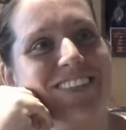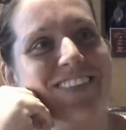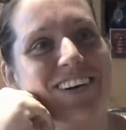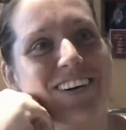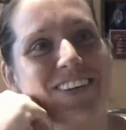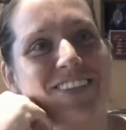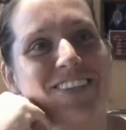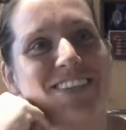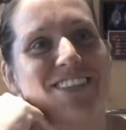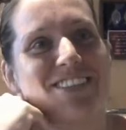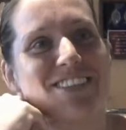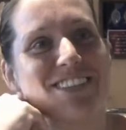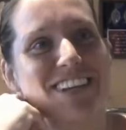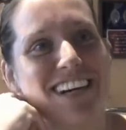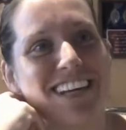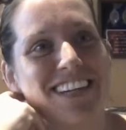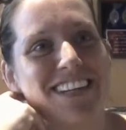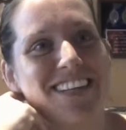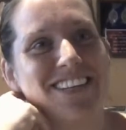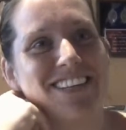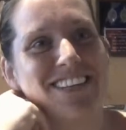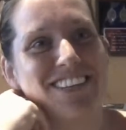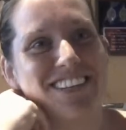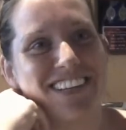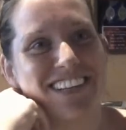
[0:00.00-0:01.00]
Why don't we try
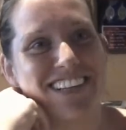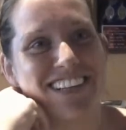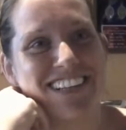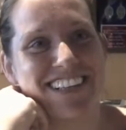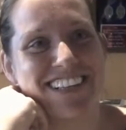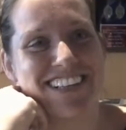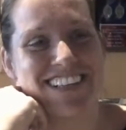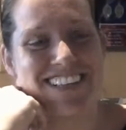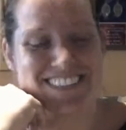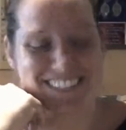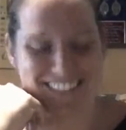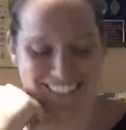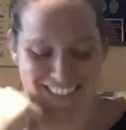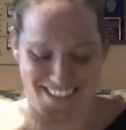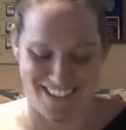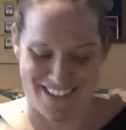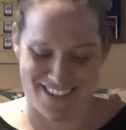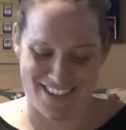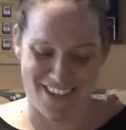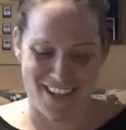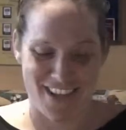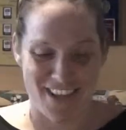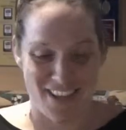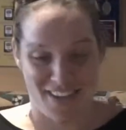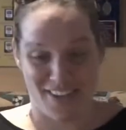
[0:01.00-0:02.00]
the door?
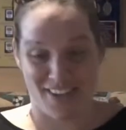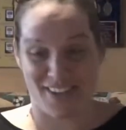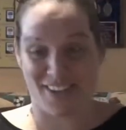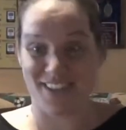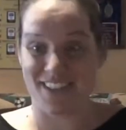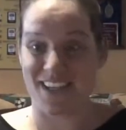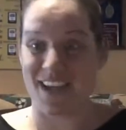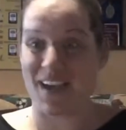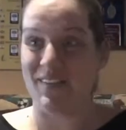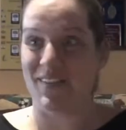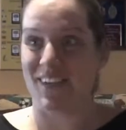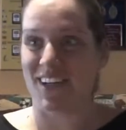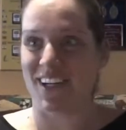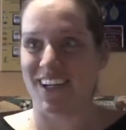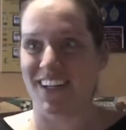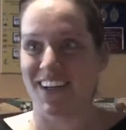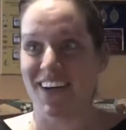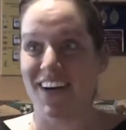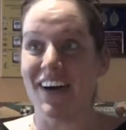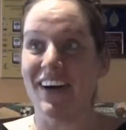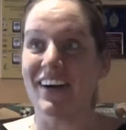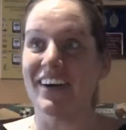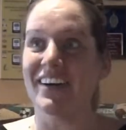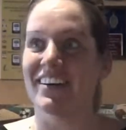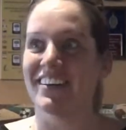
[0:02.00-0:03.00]
There goes Amber.
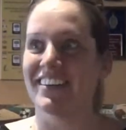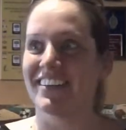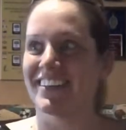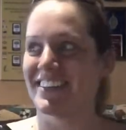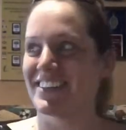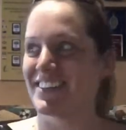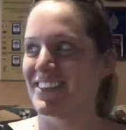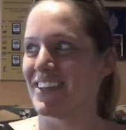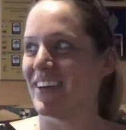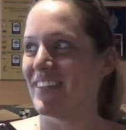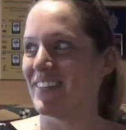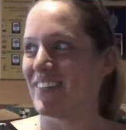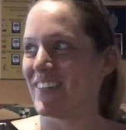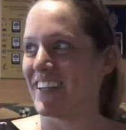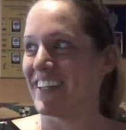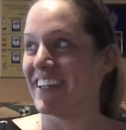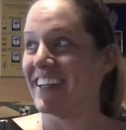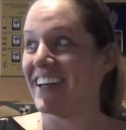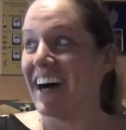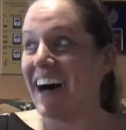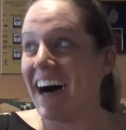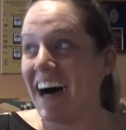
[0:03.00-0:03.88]
Oh, it's open.